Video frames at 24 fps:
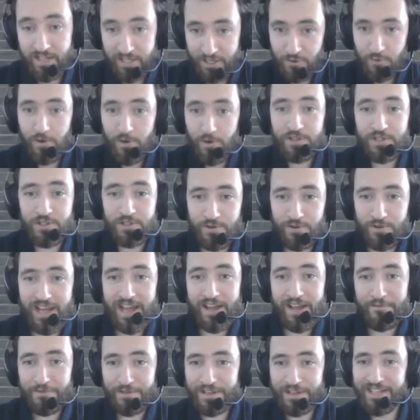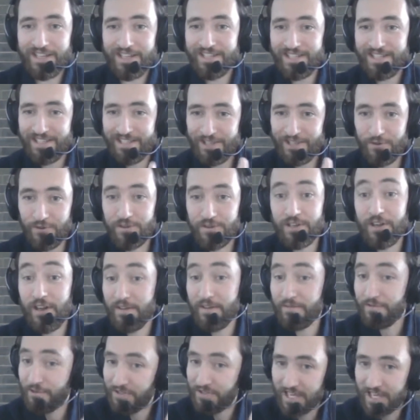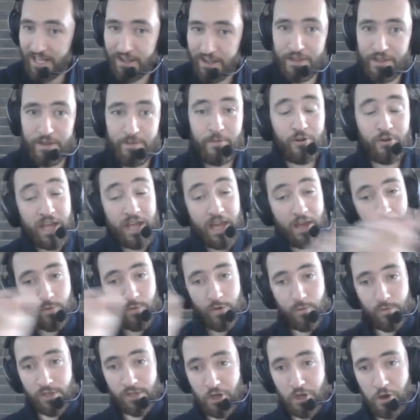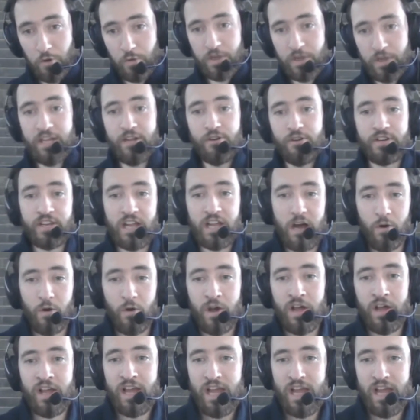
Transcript: you also have these. You have to tell them, okay, we will go here now,